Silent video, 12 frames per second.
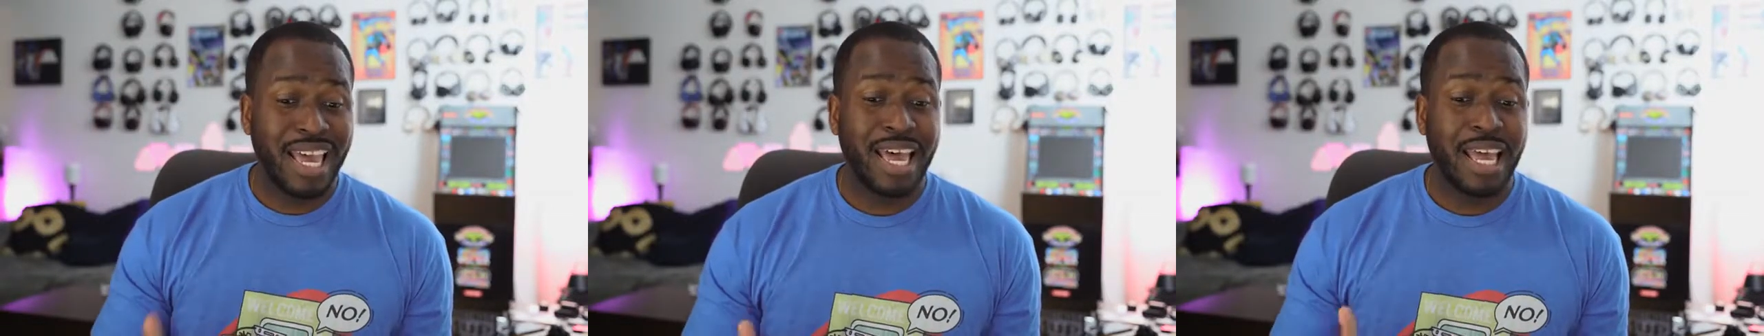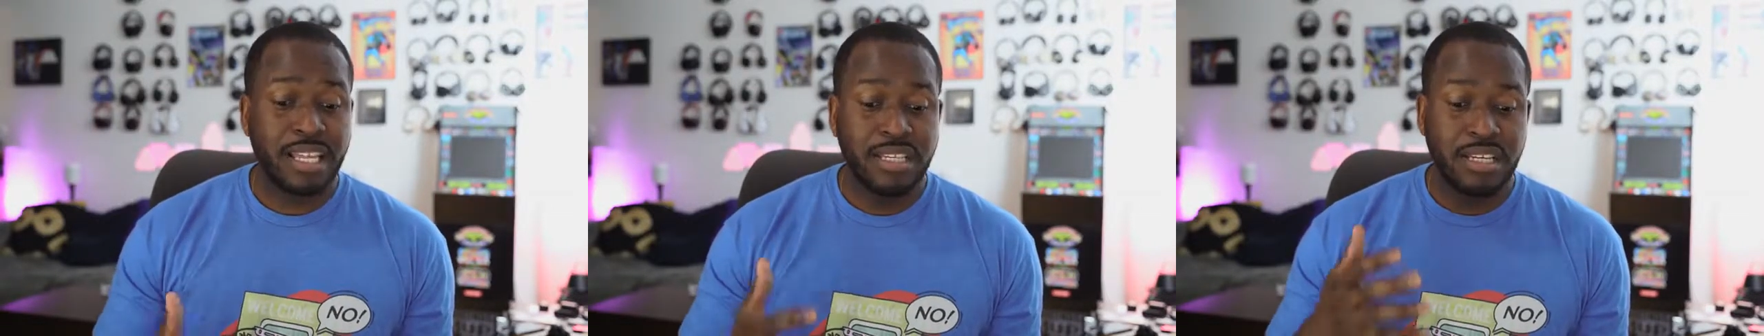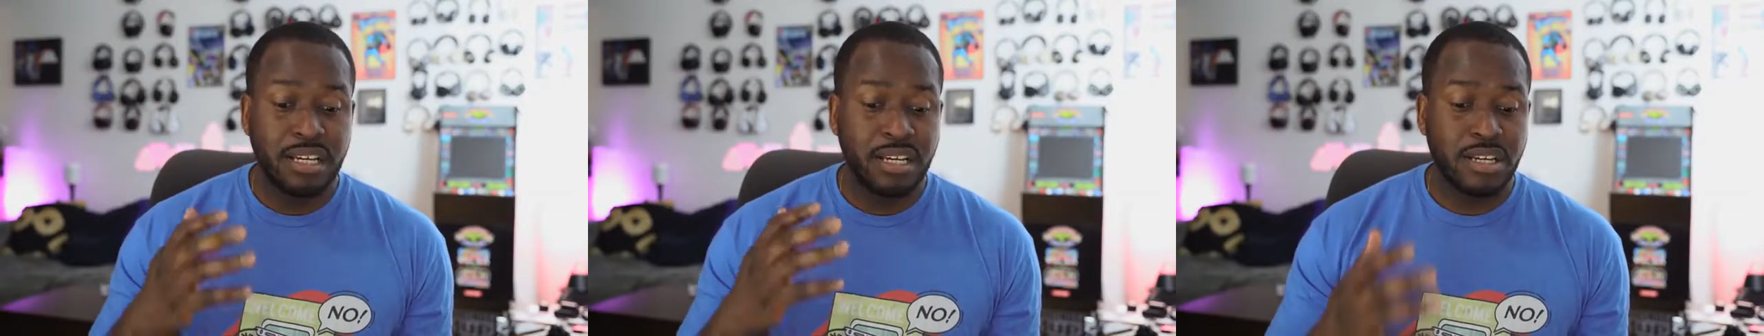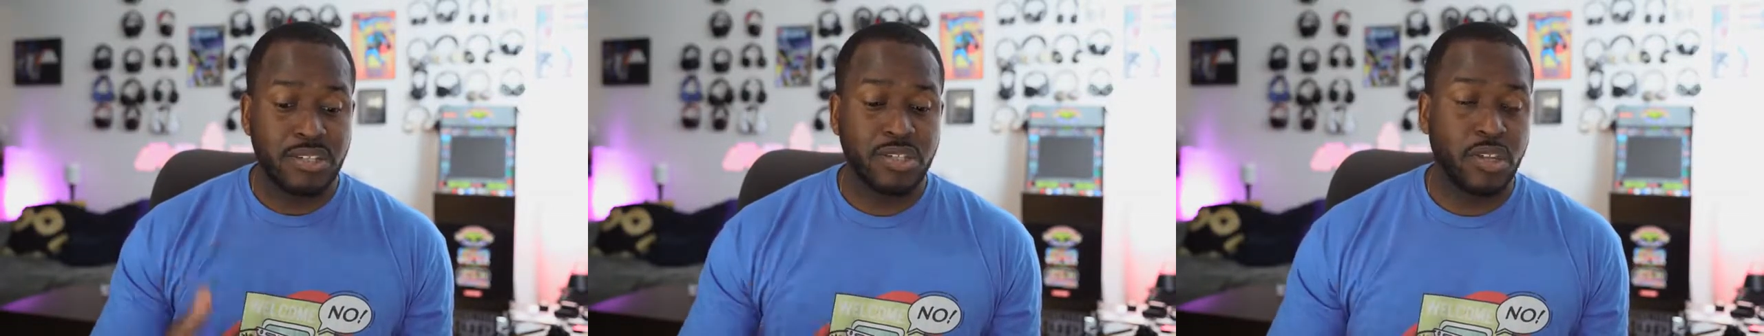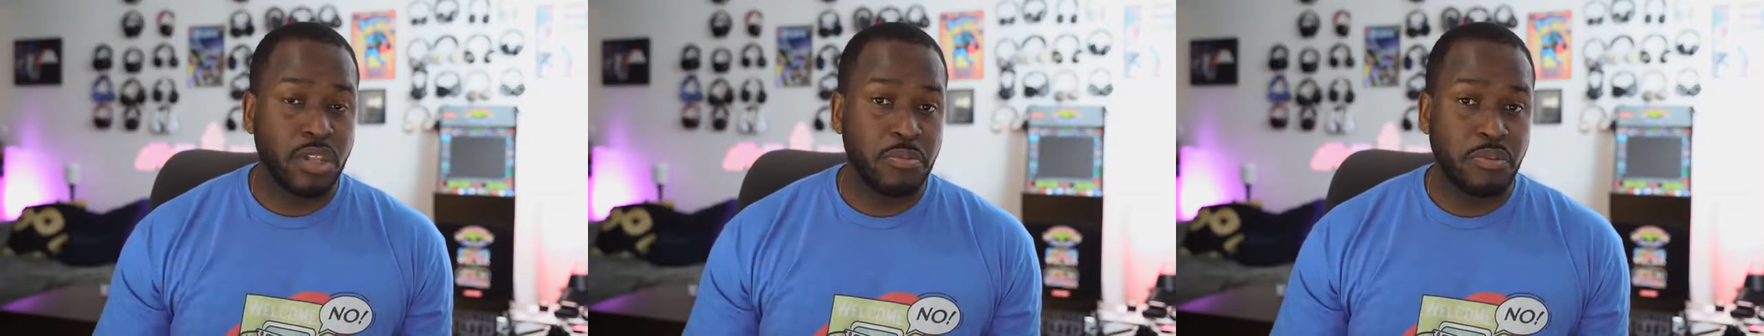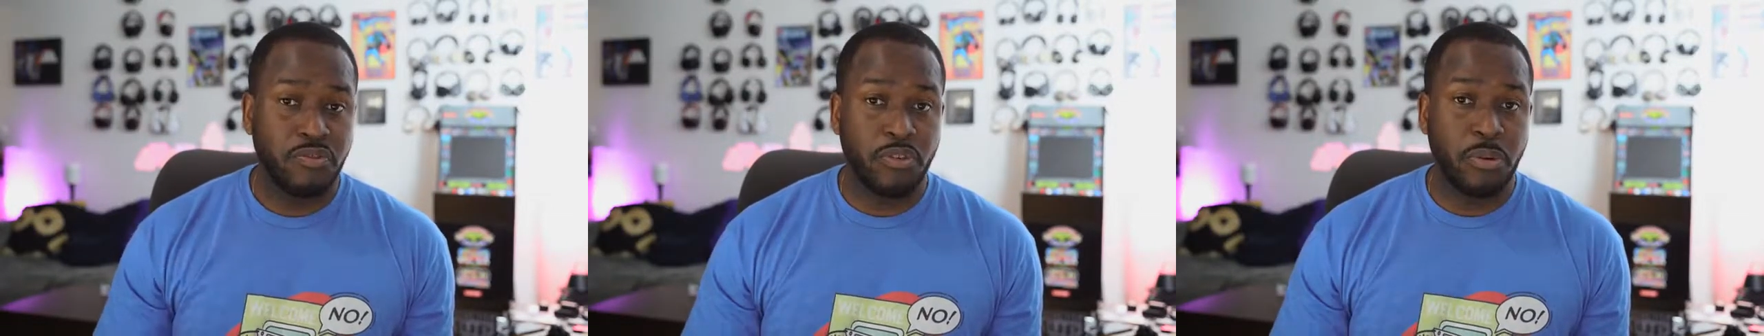and a
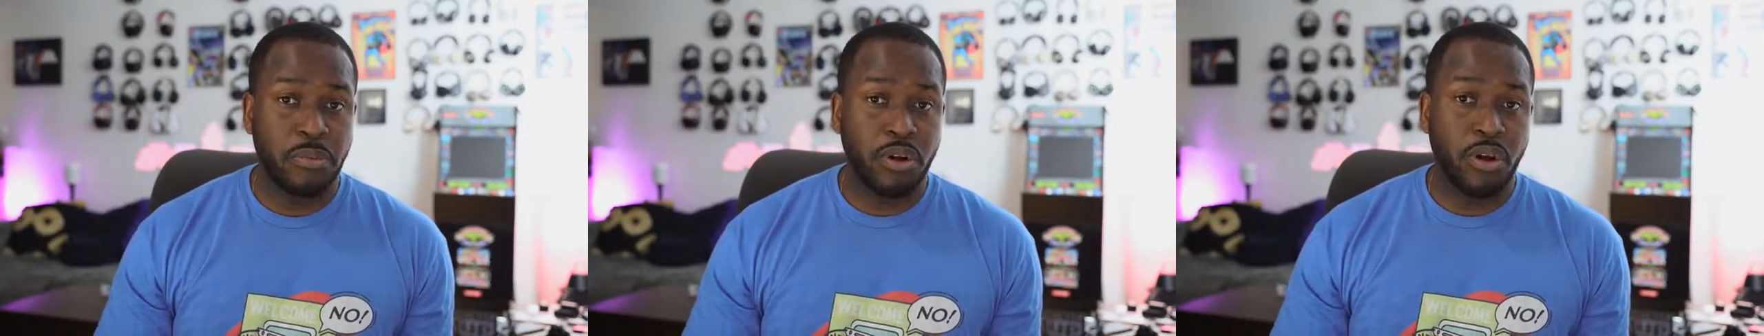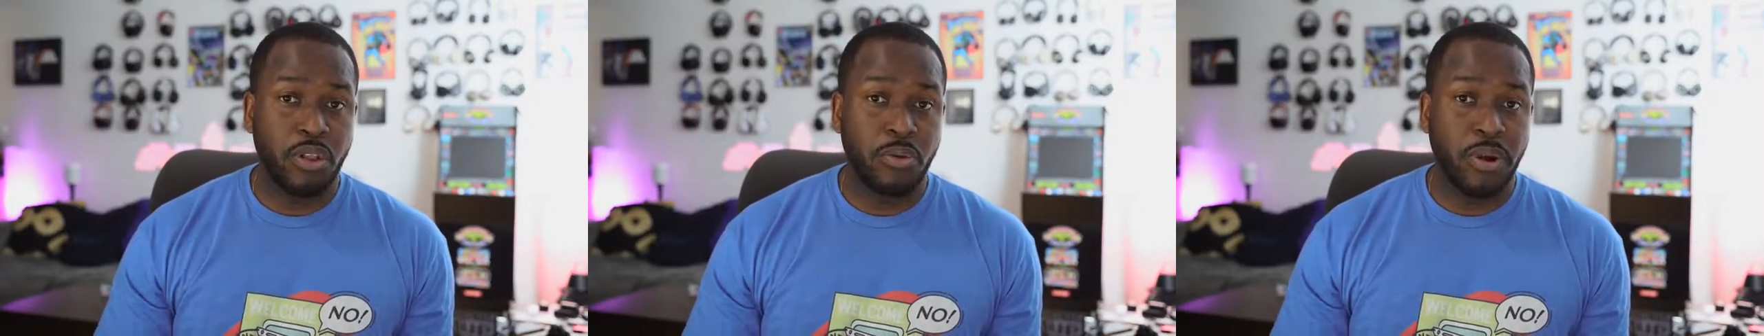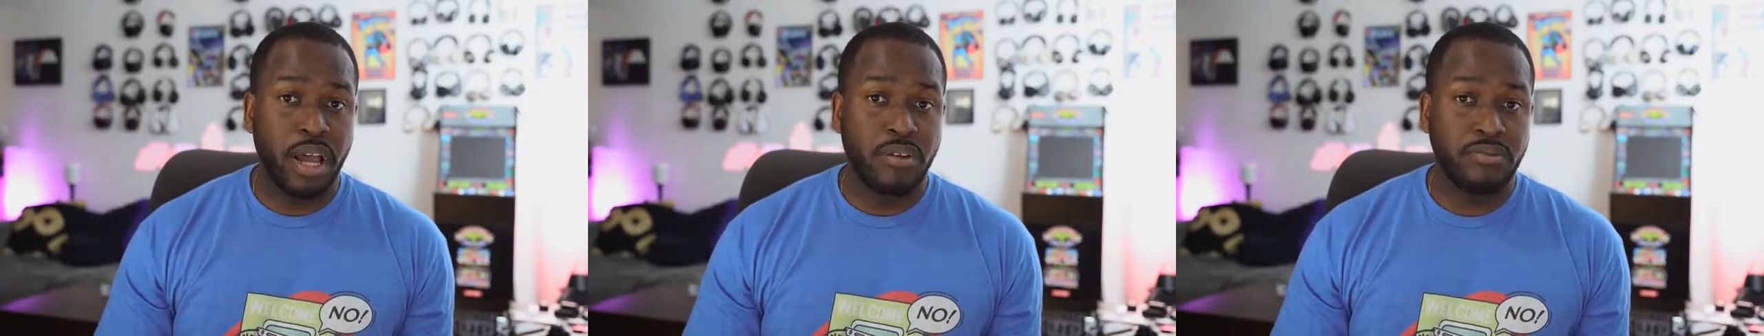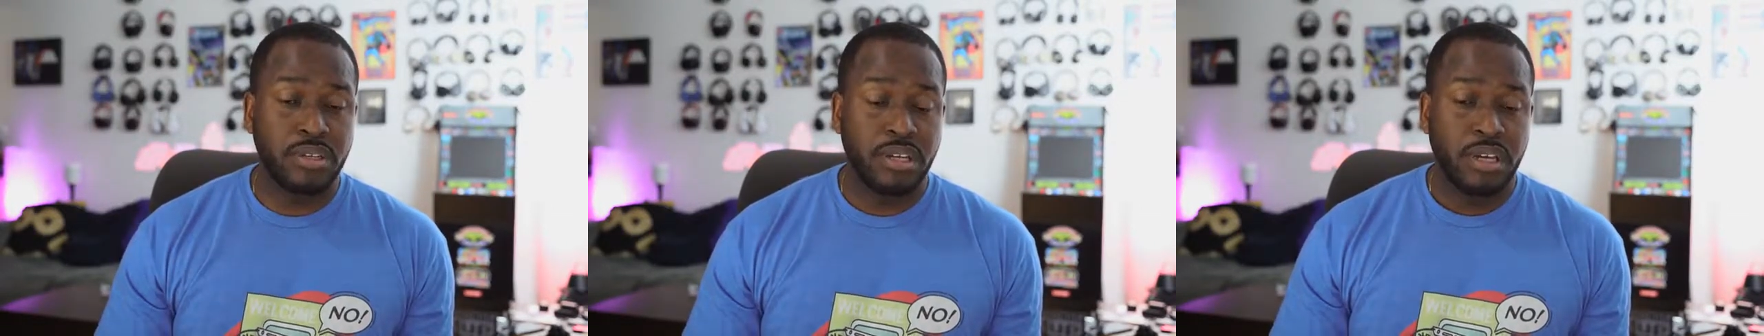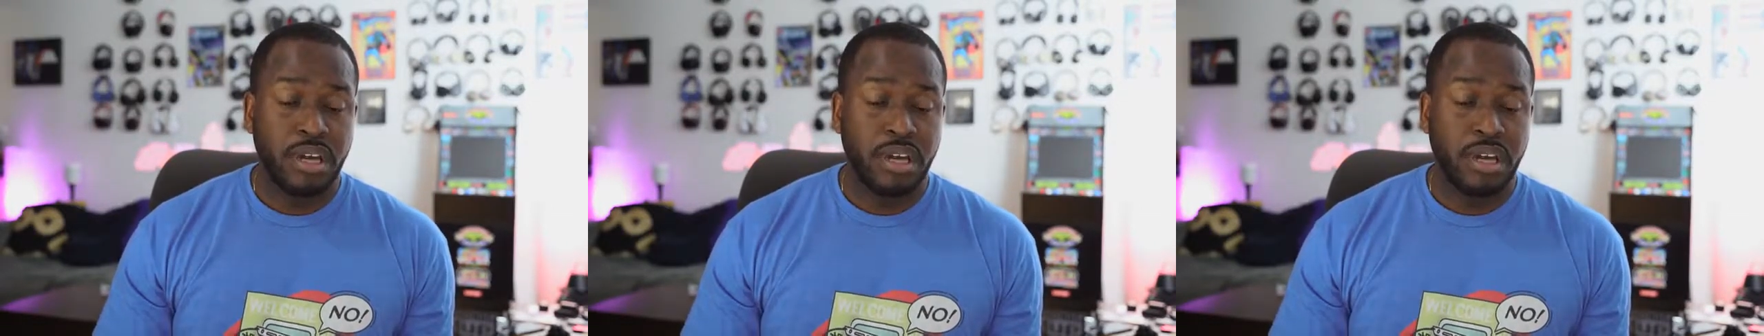solid performer all around.